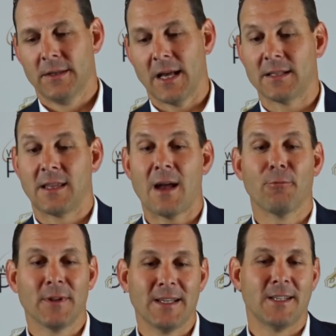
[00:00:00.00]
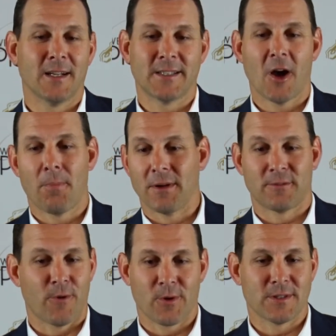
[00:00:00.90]
that really does help us
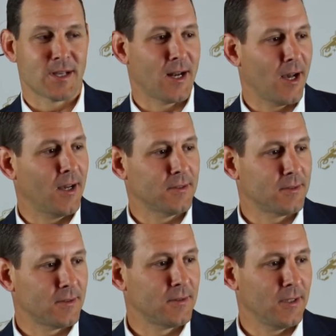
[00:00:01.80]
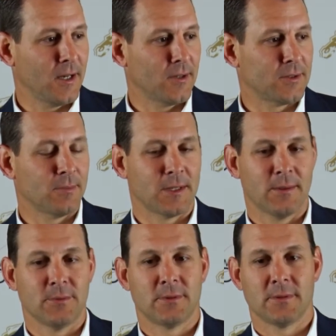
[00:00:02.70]
focus on us. You know,
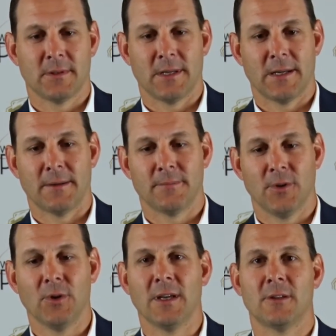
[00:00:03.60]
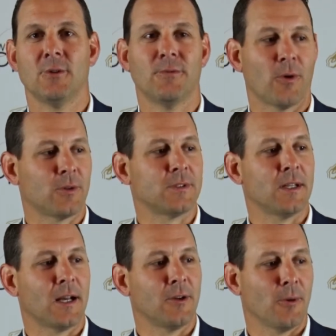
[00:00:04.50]
sometimes you can get too focused
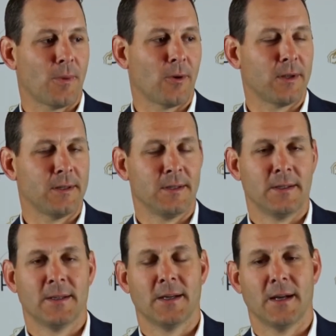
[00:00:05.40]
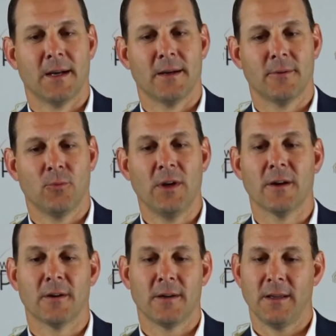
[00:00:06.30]
in on your opponent. We
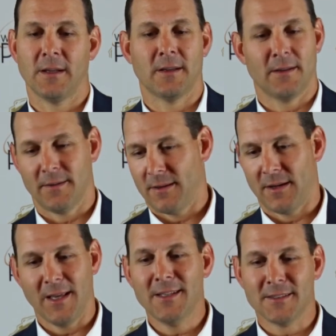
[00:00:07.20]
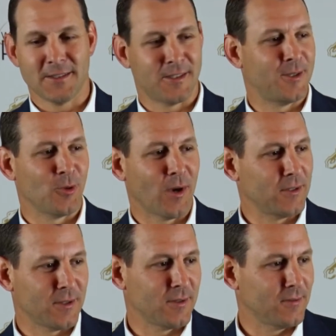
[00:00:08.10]
are in an easy
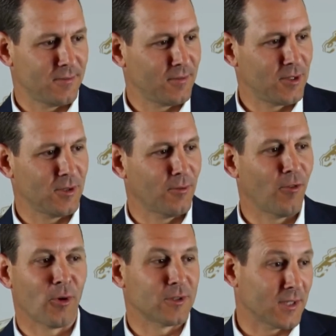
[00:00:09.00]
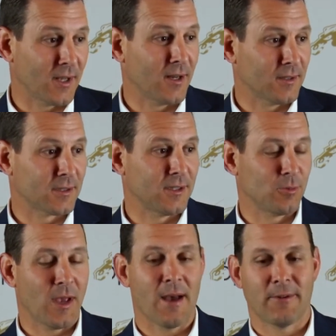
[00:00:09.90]
situation to focus on us because
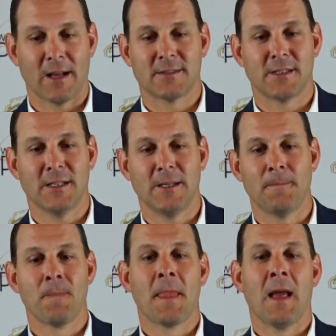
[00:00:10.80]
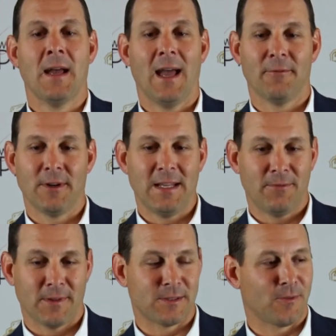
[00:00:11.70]
we have not seen every
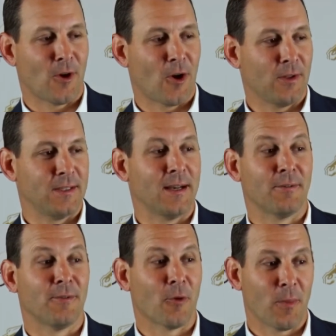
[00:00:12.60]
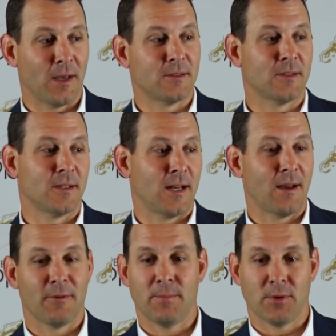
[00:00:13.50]
defensive call into every formation and
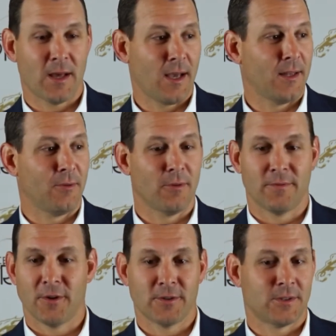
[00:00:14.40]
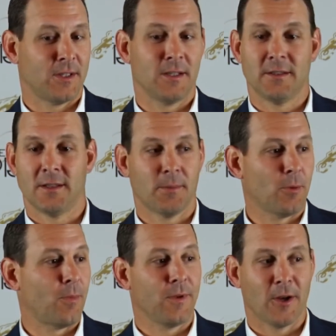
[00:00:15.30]
every play and the reverse and the
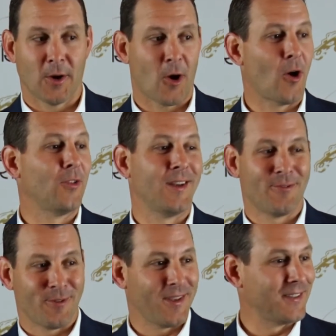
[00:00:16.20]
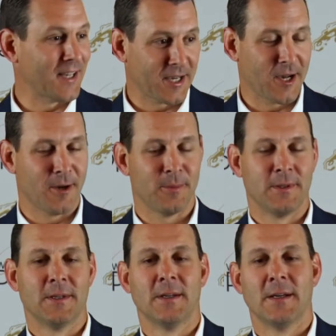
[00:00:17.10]
double. You know, all the different things that come.
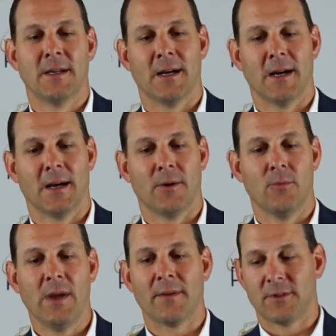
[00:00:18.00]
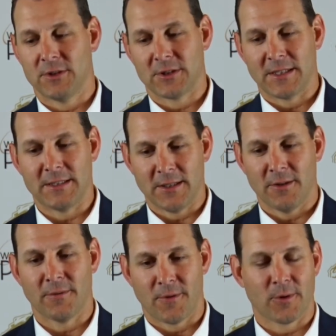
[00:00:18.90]
We have to just
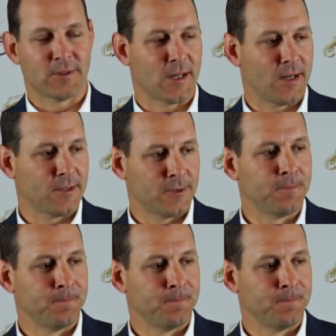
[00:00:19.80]
continue to focus on us.